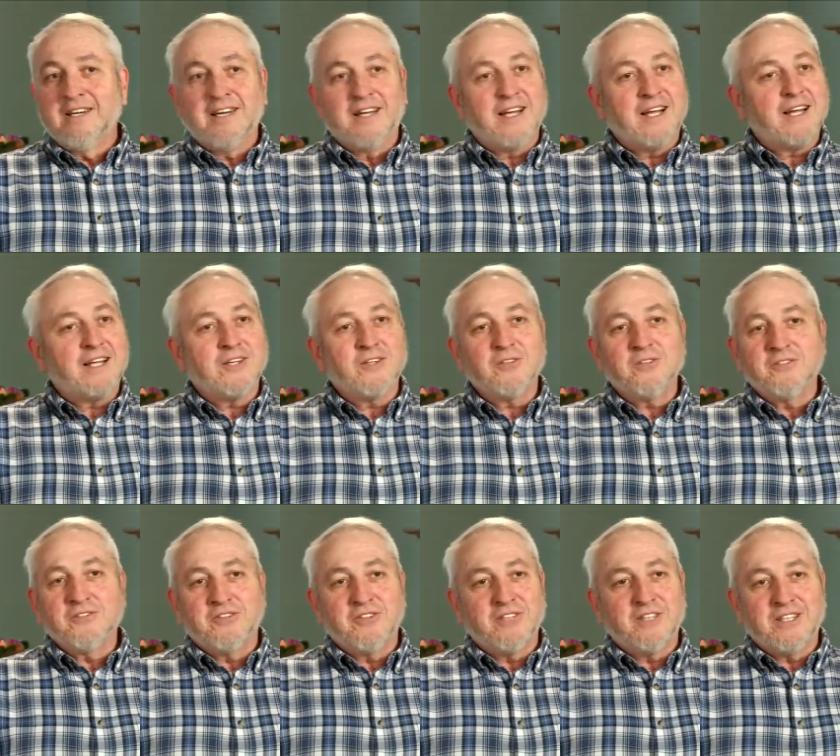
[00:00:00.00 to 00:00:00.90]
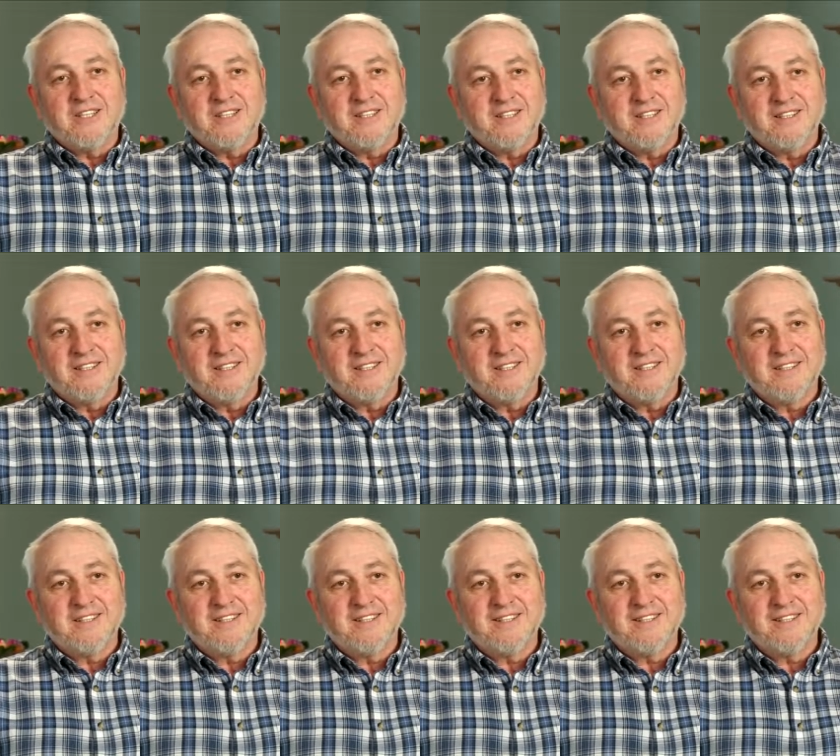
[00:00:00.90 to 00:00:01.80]
And I couldn't fit.
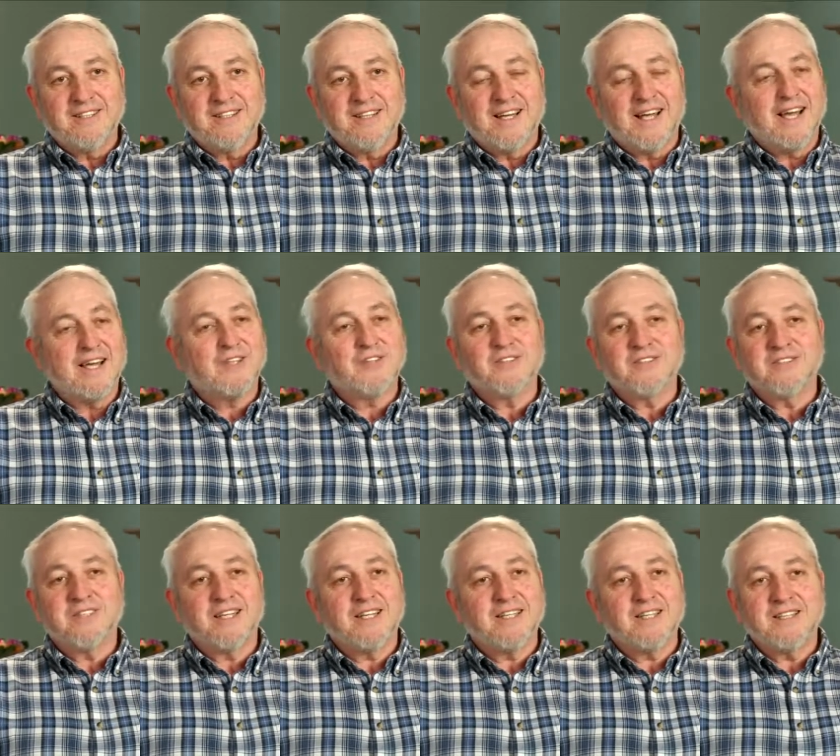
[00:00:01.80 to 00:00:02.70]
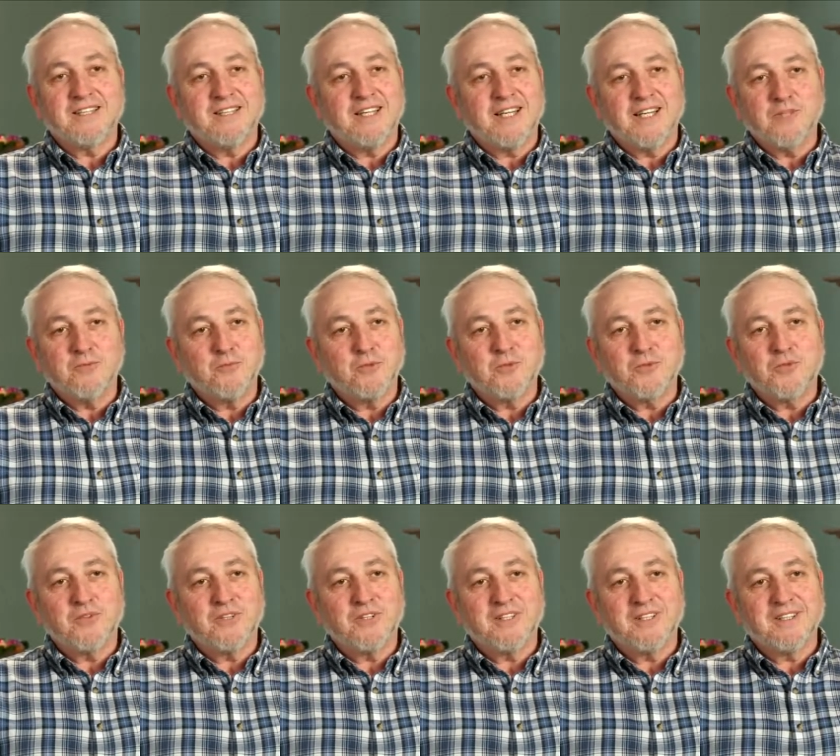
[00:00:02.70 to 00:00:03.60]
I couldn't get into that
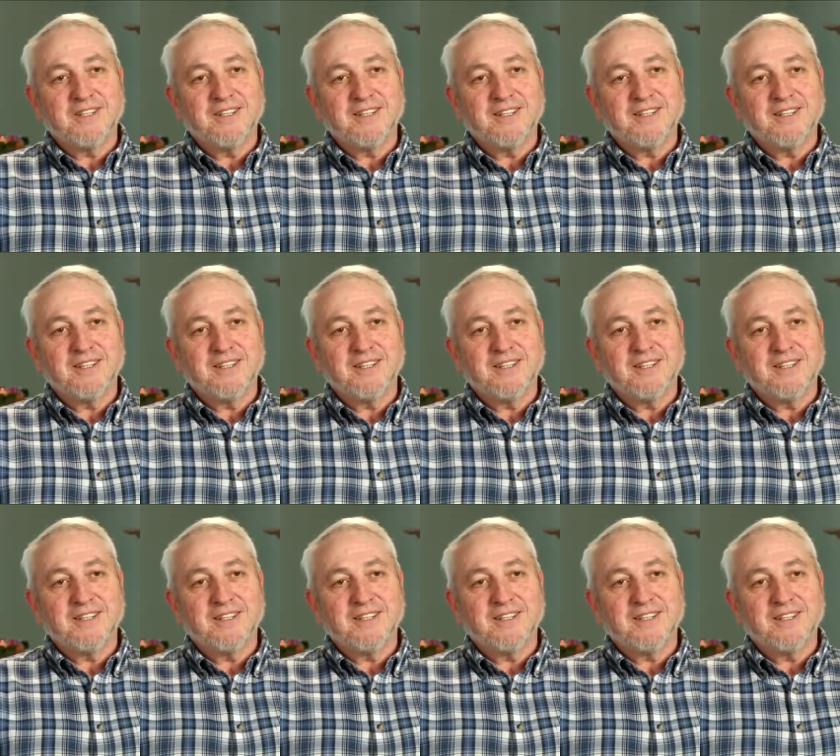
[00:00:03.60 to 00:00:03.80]
booth.